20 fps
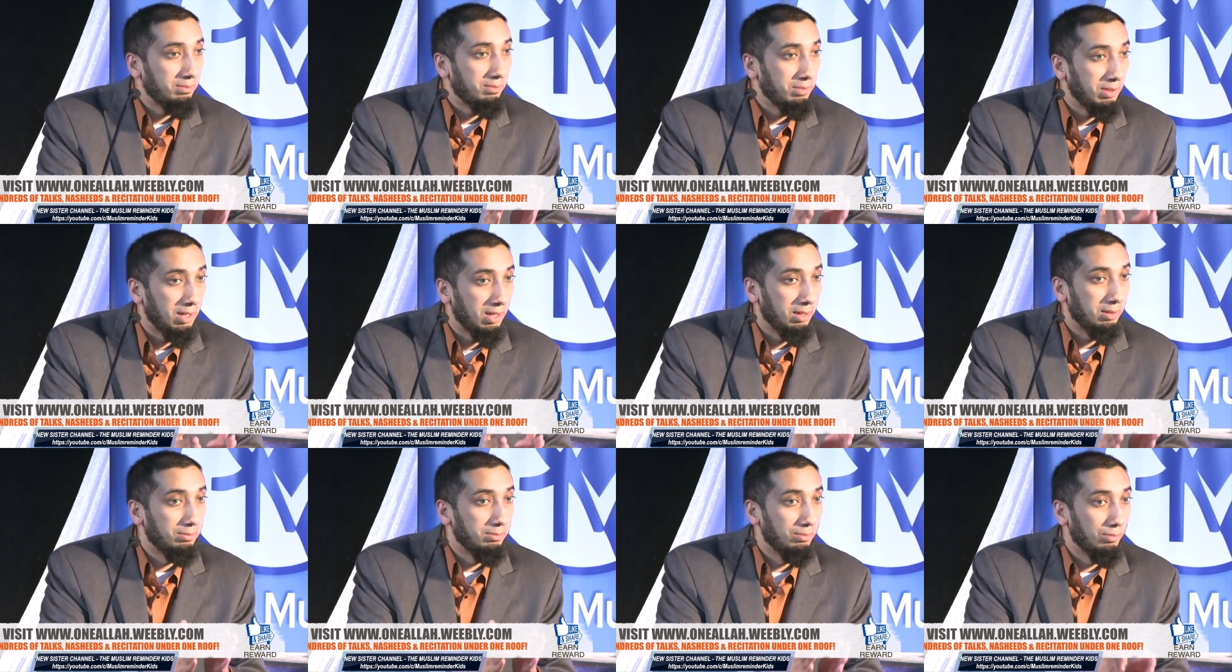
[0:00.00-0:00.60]
have to
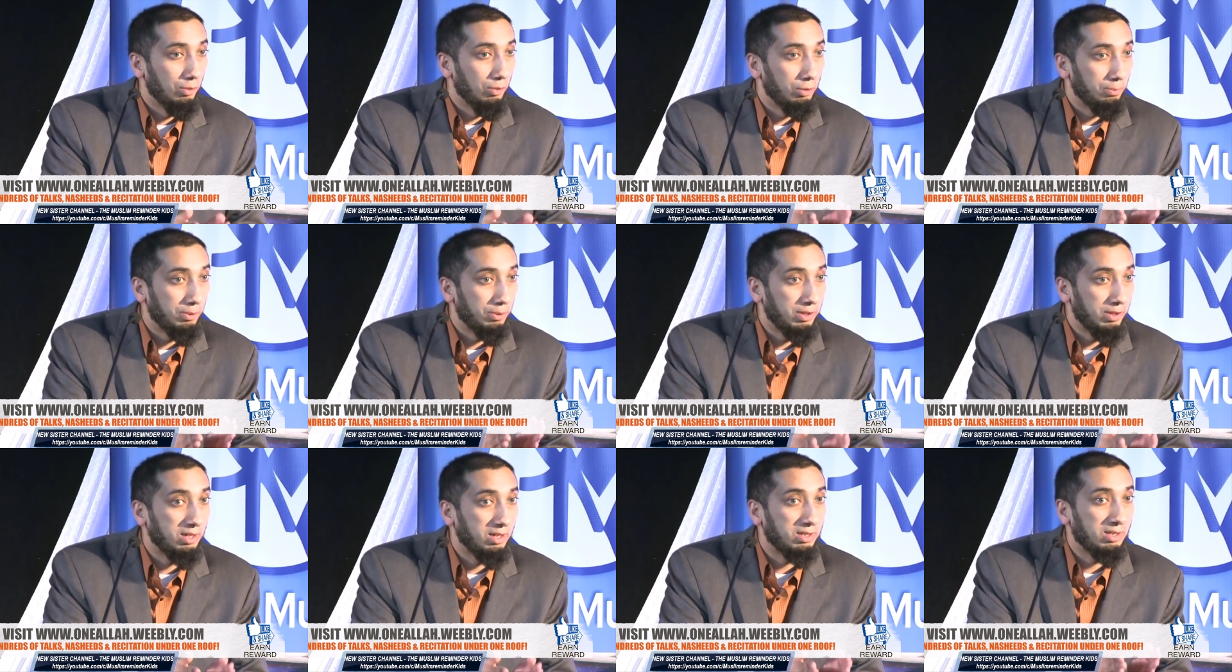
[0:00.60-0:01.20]
become
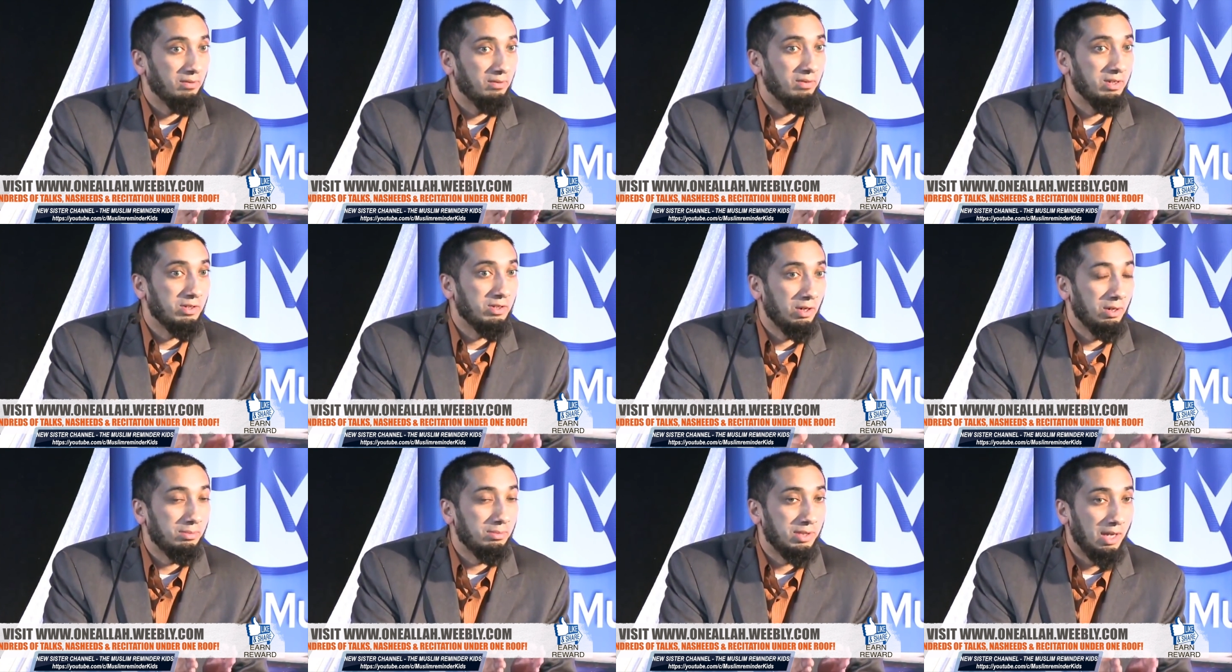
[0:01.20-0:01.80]
more productive
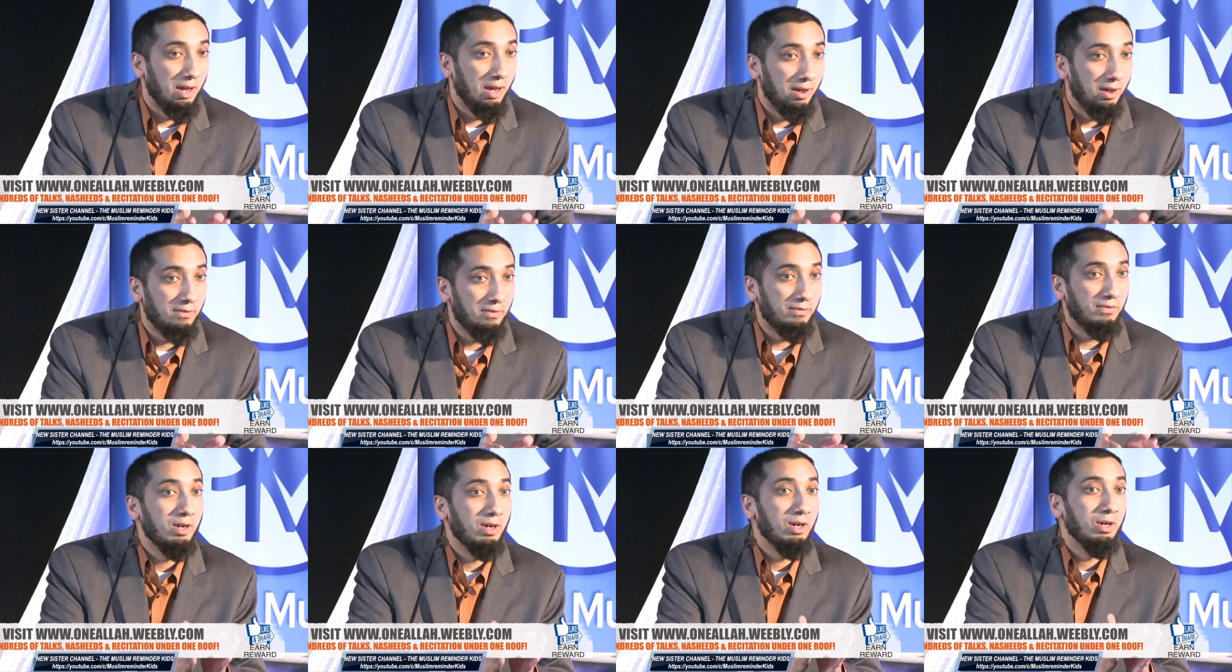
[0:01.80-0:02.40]
in terms
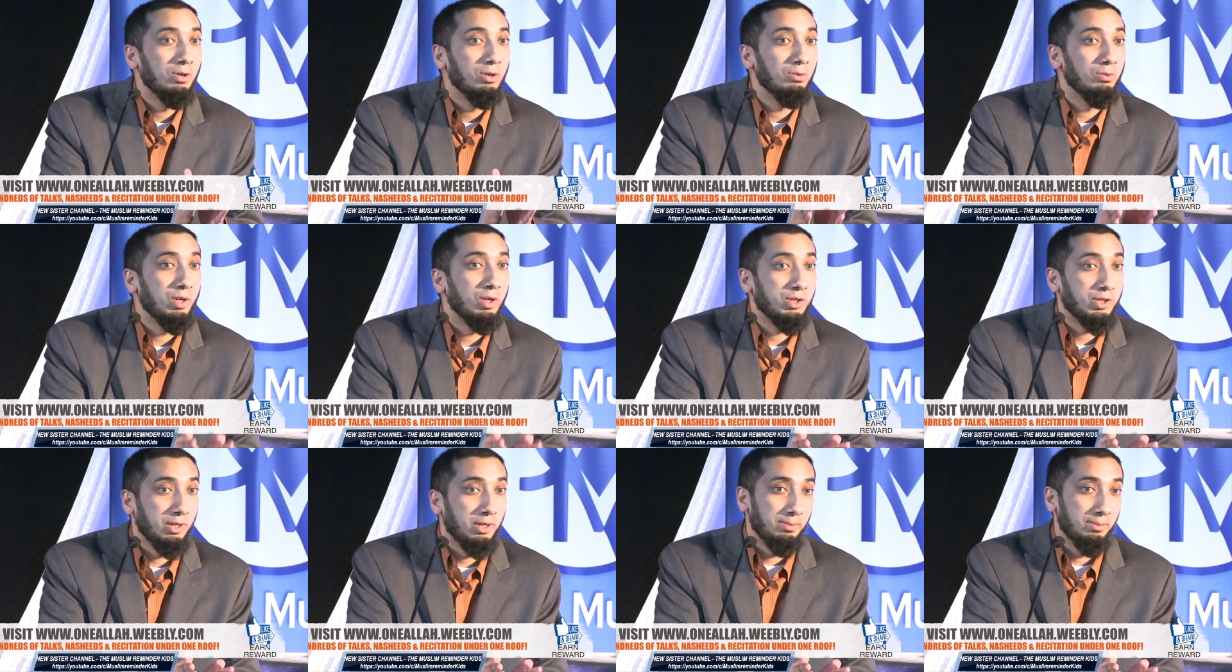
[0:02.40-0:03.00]
of
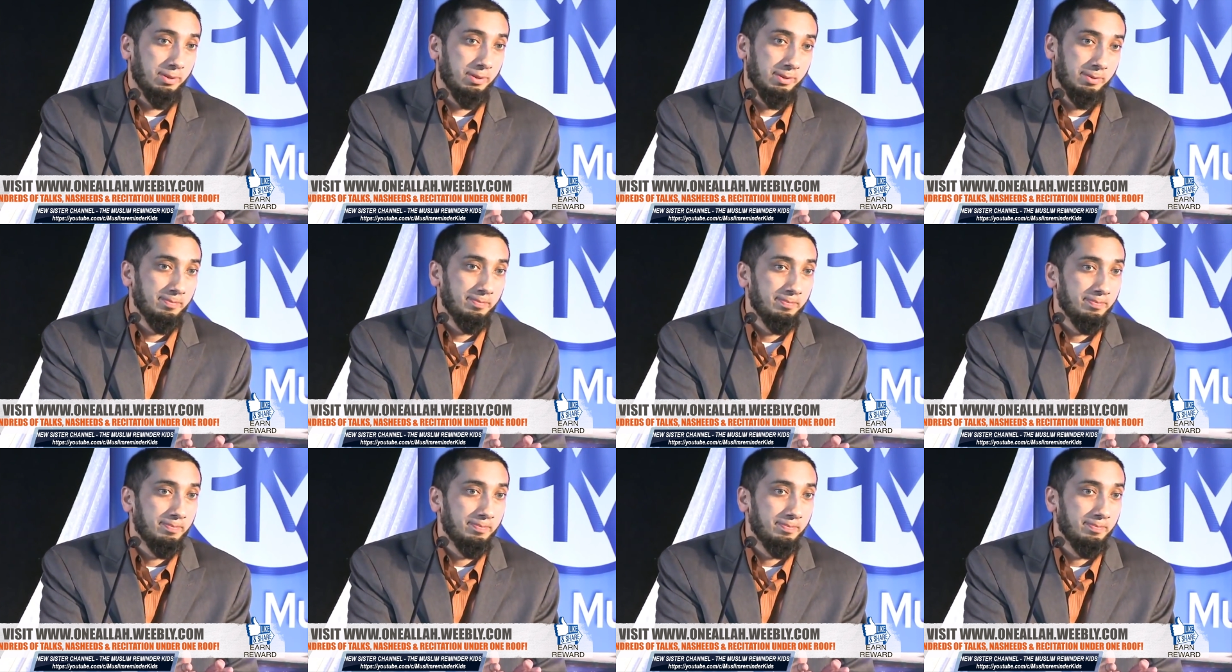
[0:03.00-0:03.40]
worship.